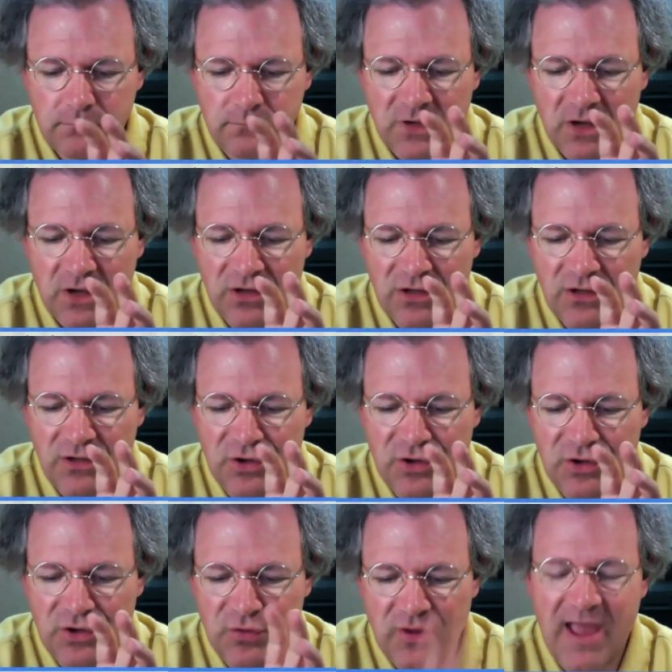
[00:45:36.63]

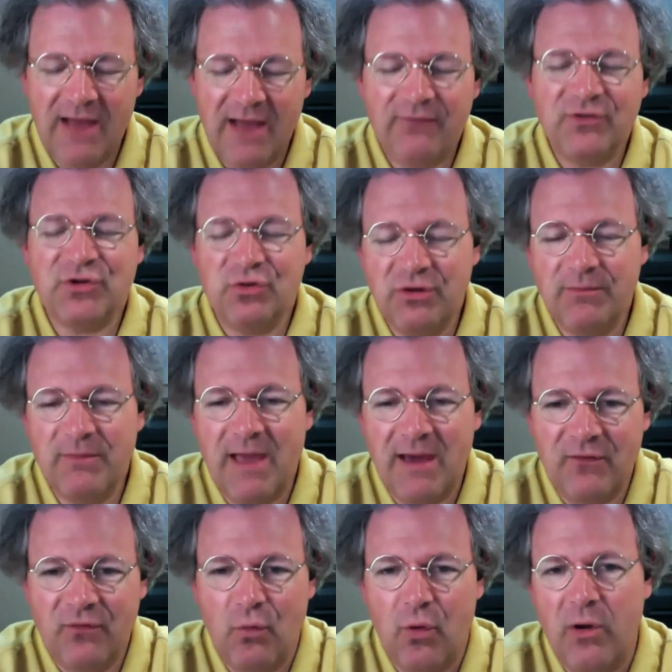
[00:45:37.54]
You have a certain
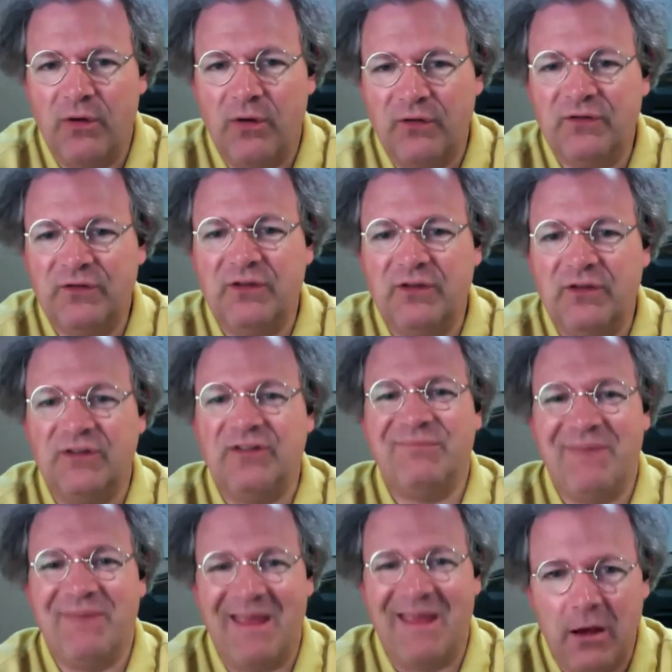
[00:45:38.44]
amount of awareness to
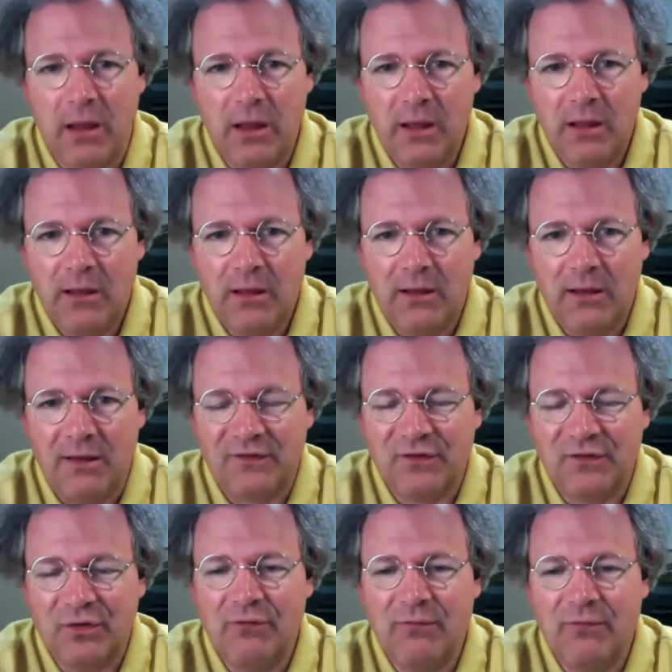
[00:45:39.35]
spend,
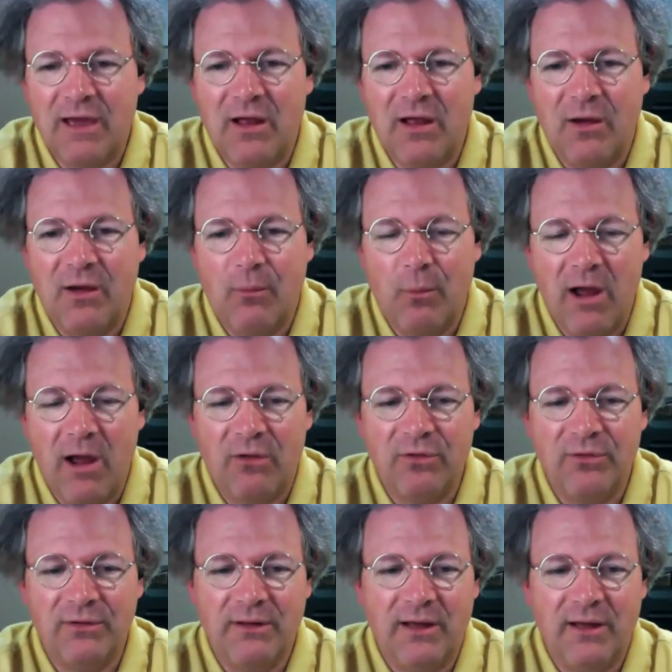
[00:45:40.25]
a certain
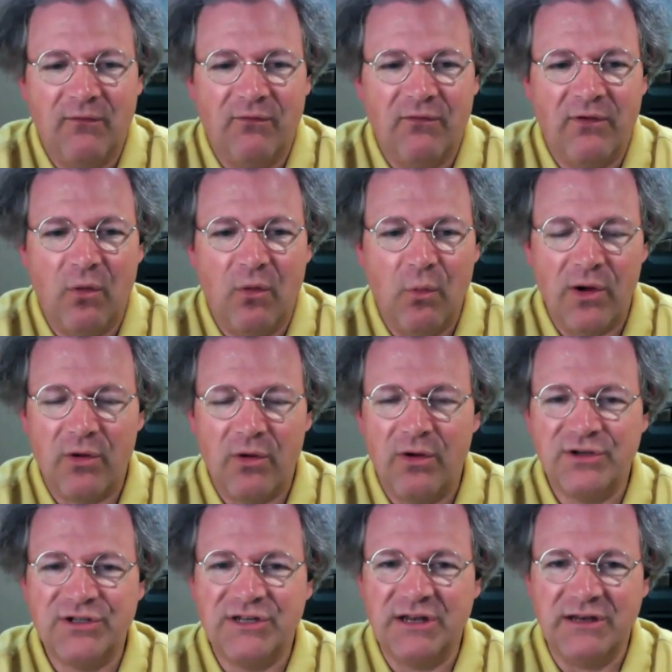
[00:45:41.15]
amount of
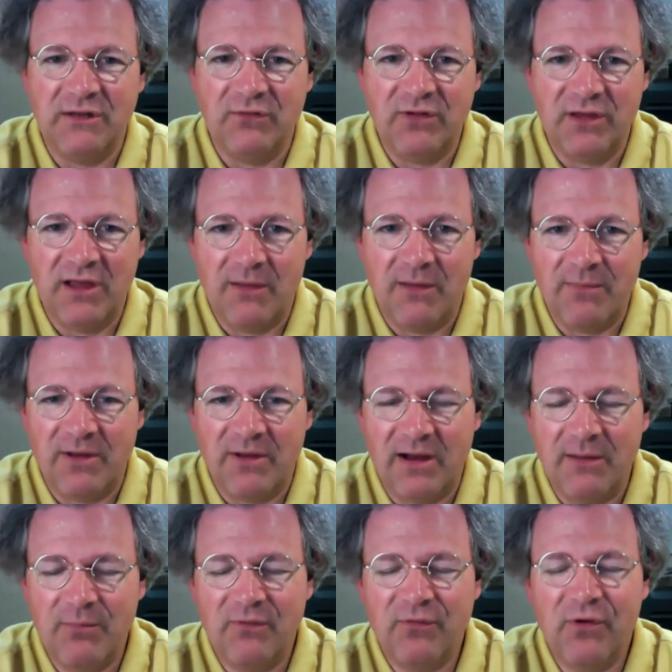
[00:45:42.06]
awareness to divvy up, and I
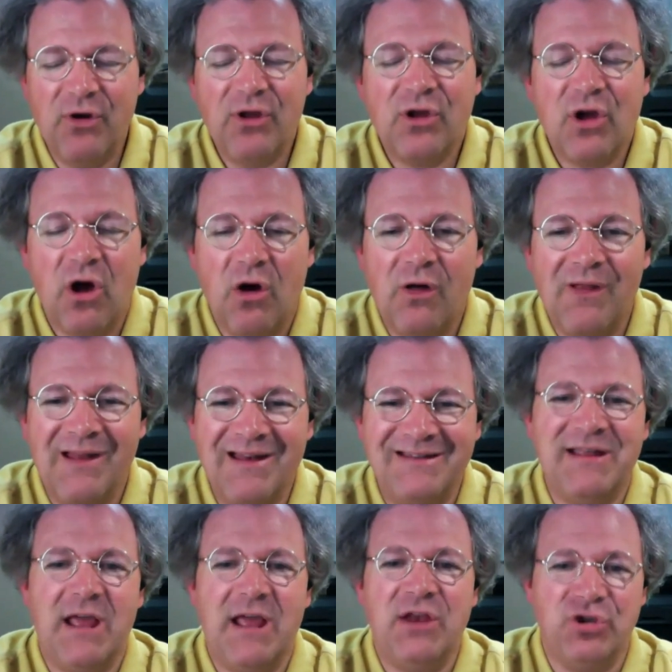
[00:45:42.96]
prefer to call it
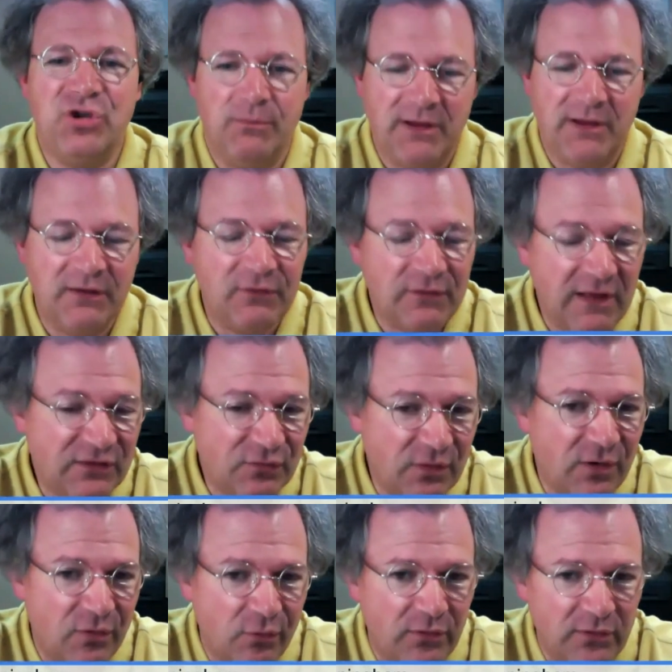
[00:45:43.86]
attention because
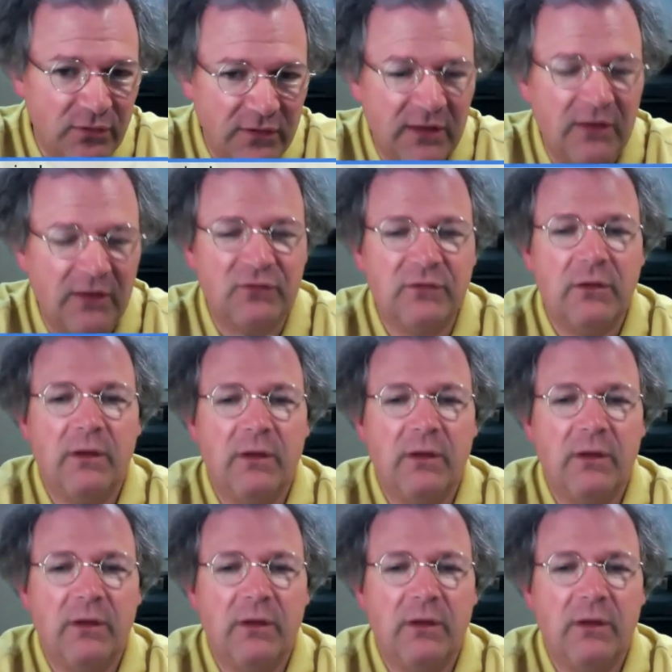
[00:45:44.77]
that's what it really is.